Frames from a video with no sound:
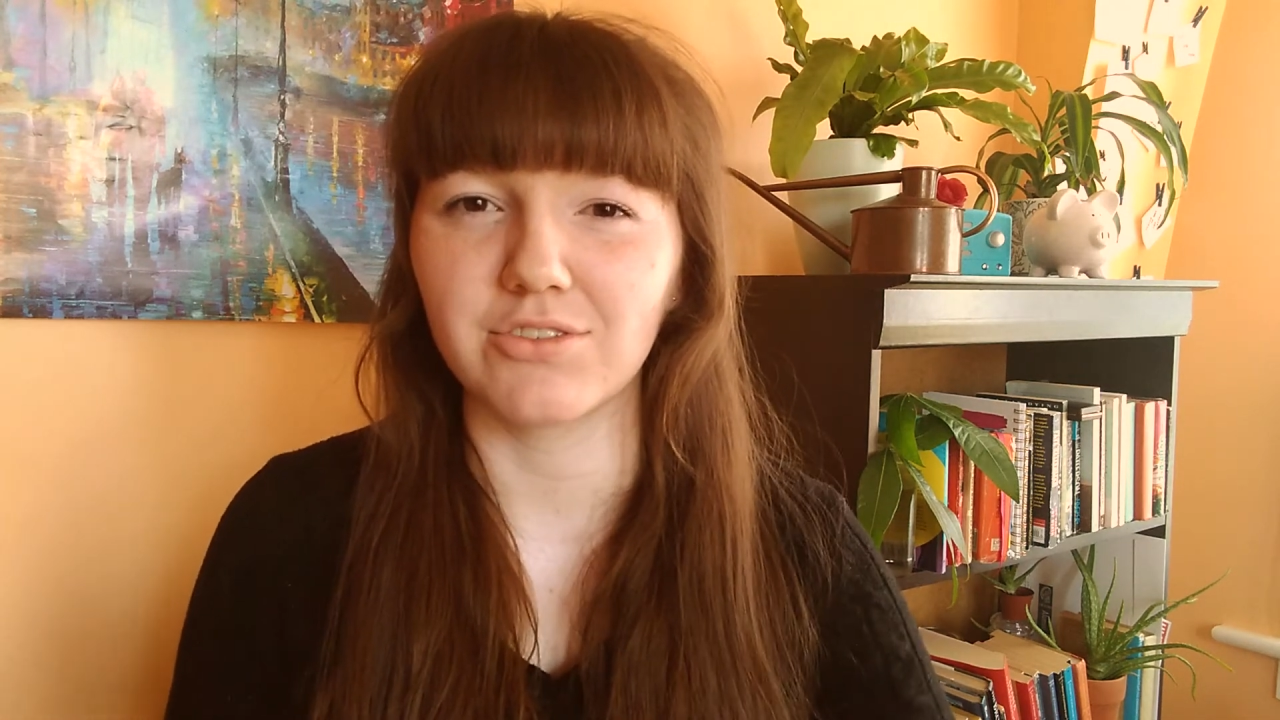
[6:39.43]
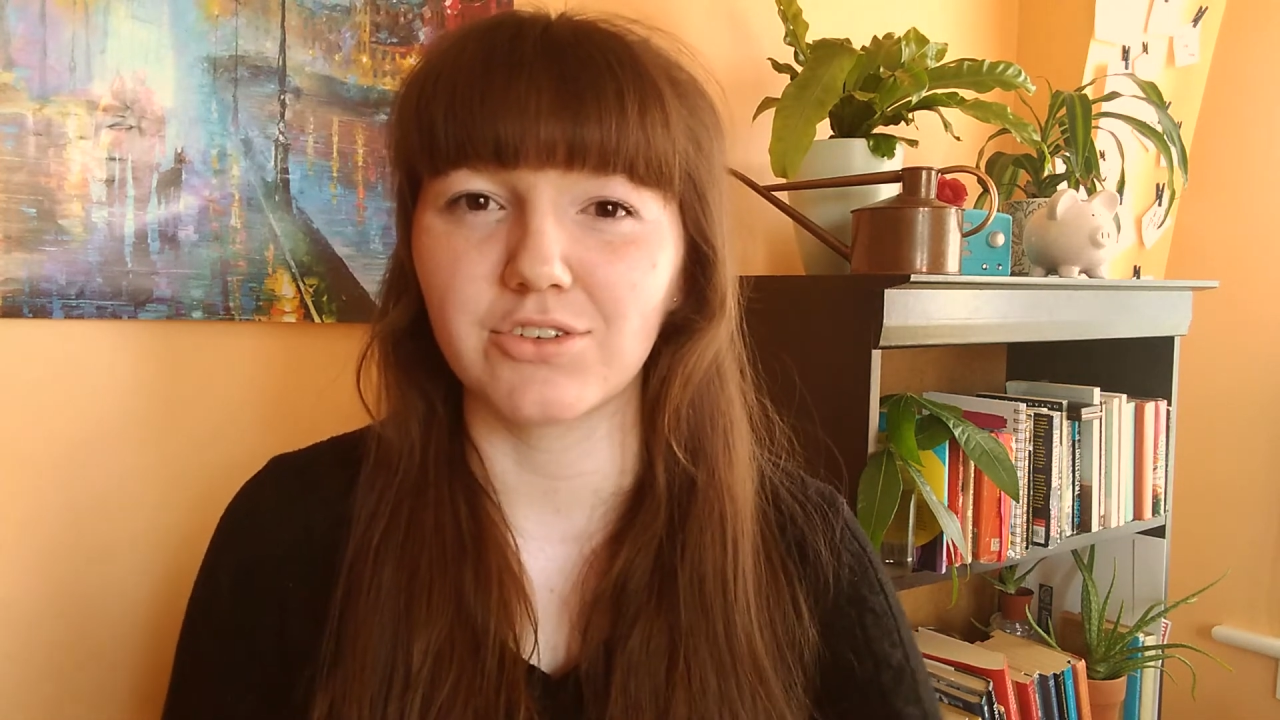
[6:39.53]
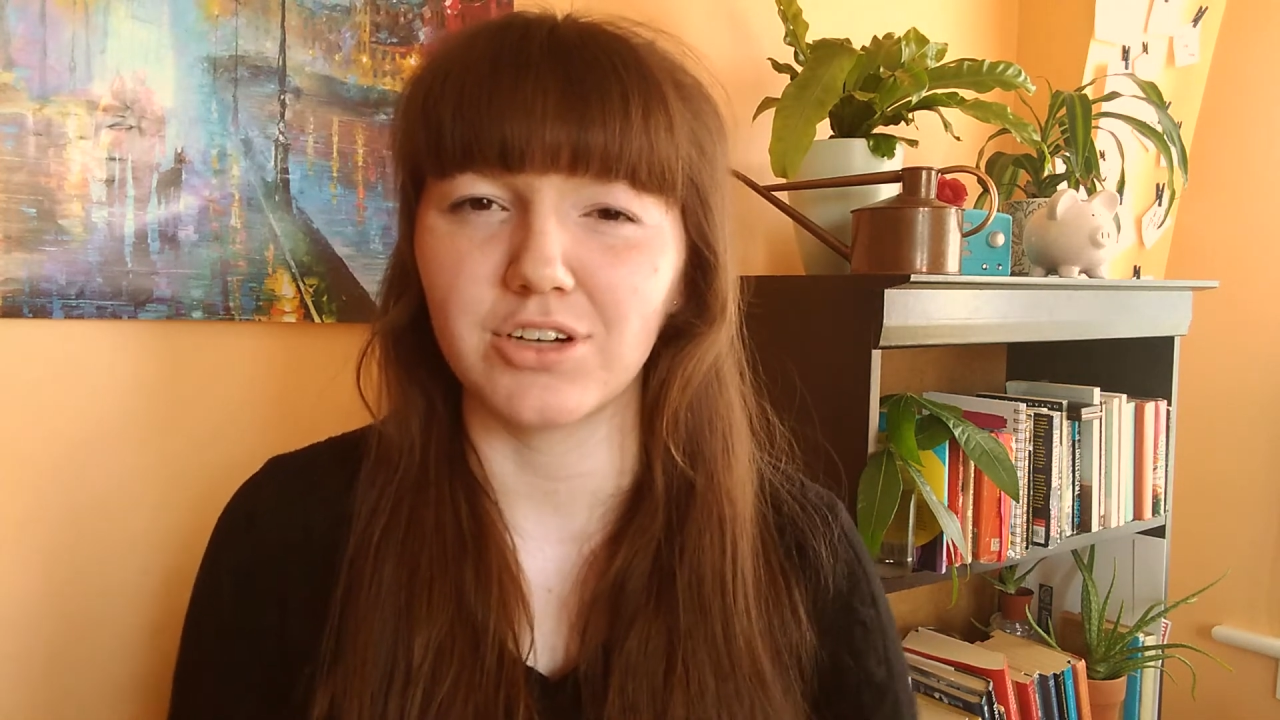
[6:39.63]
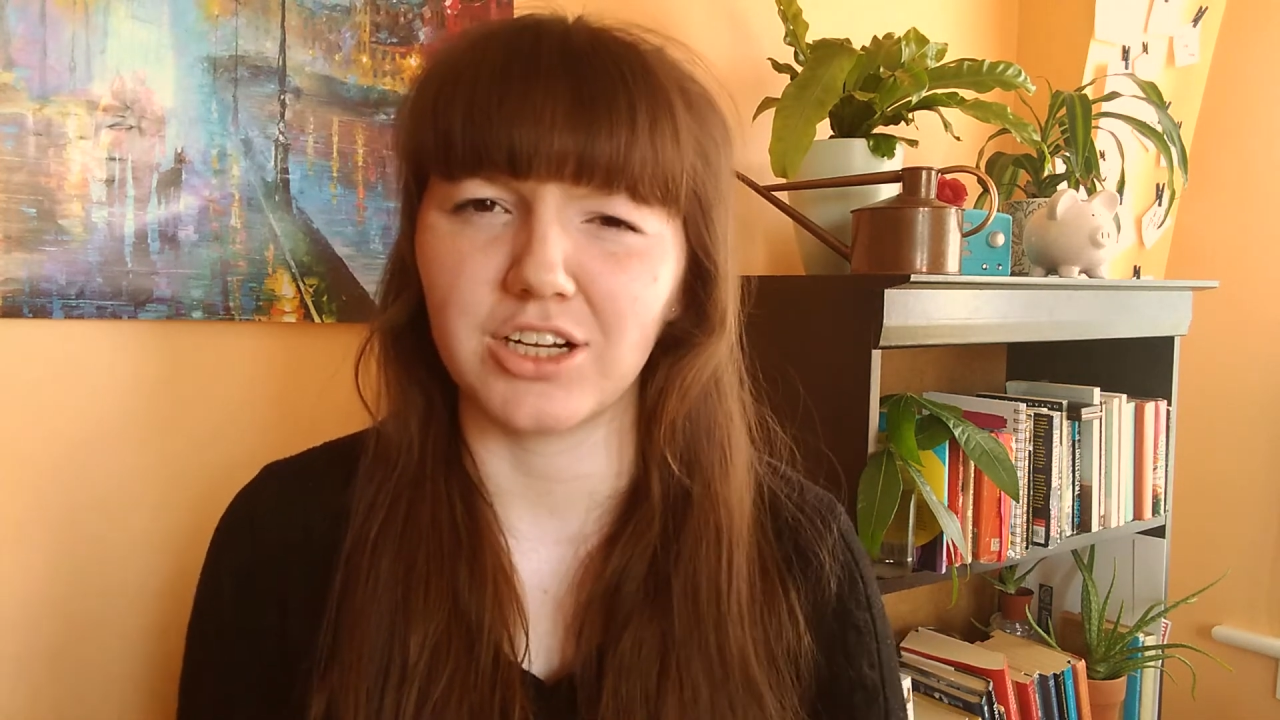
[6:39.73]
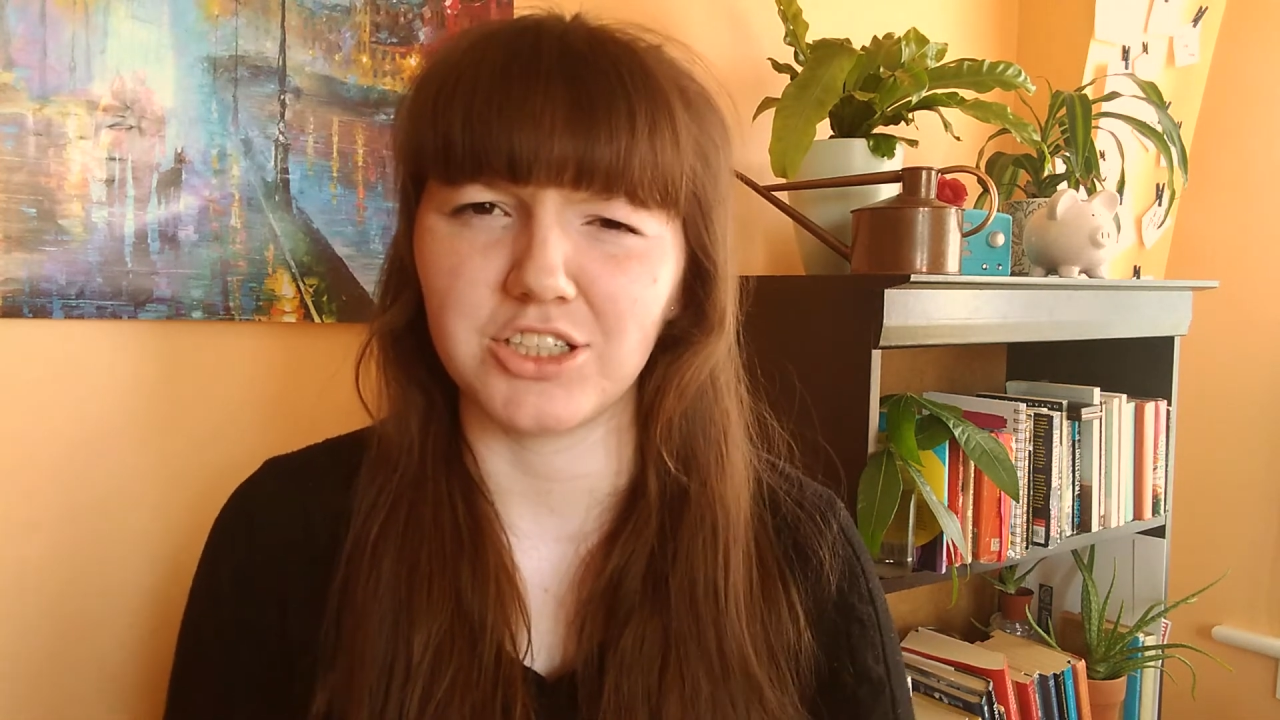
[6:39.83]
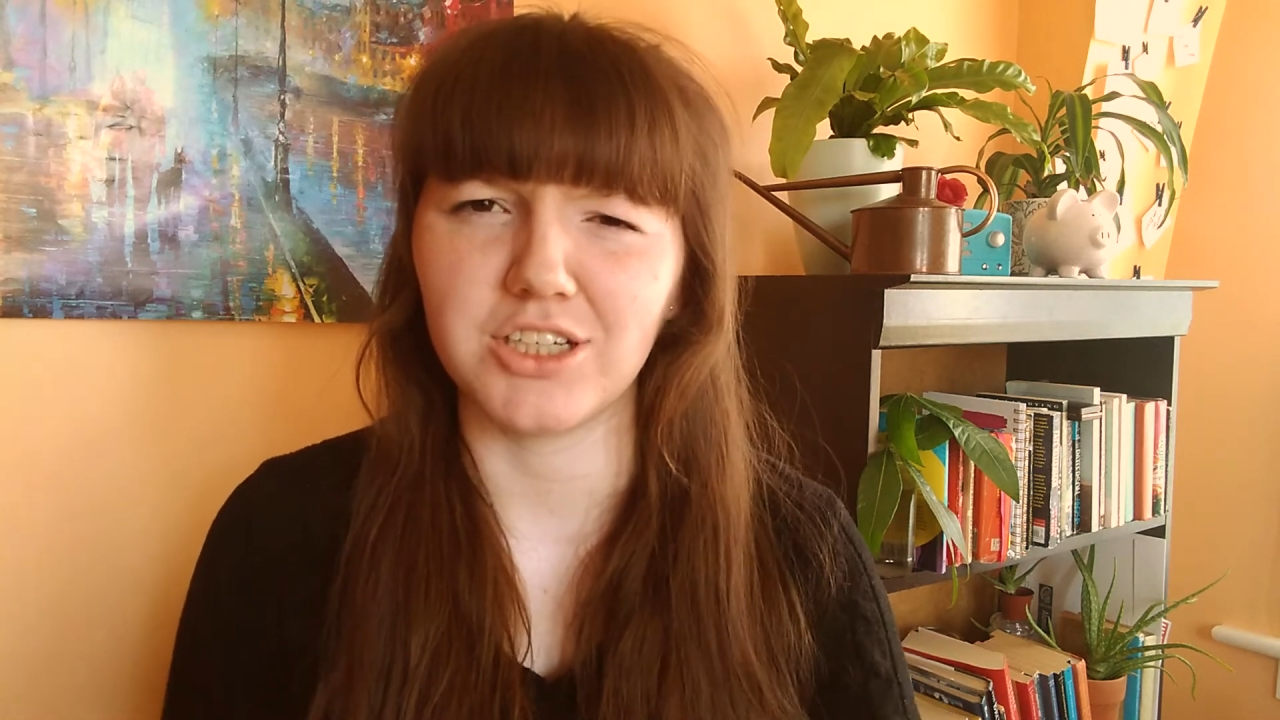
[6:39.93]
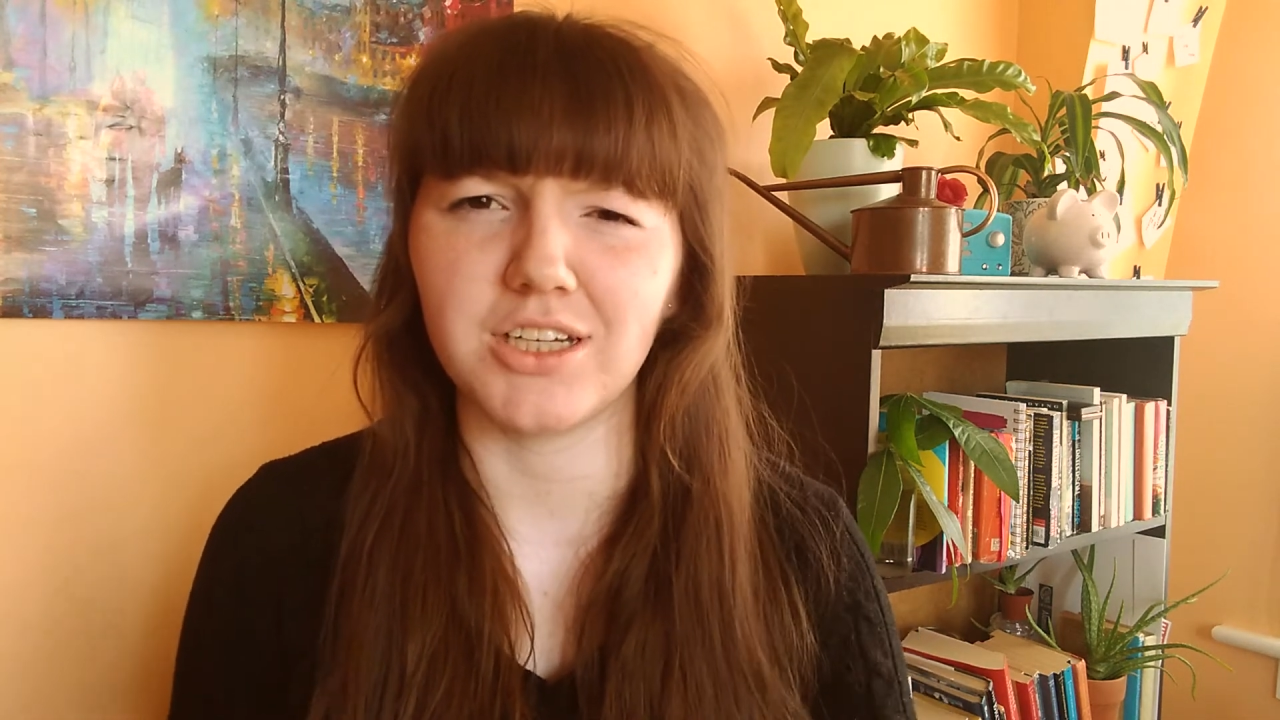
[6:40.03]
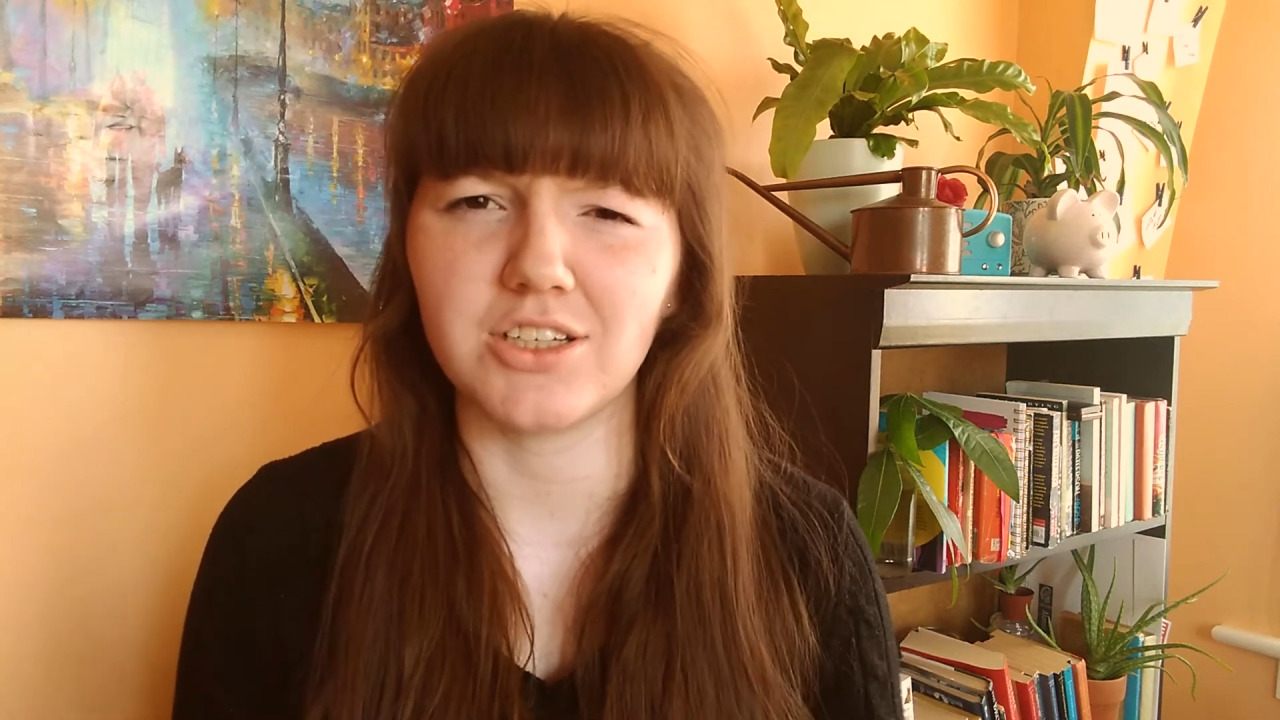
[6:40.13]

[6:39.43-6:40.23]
crunchy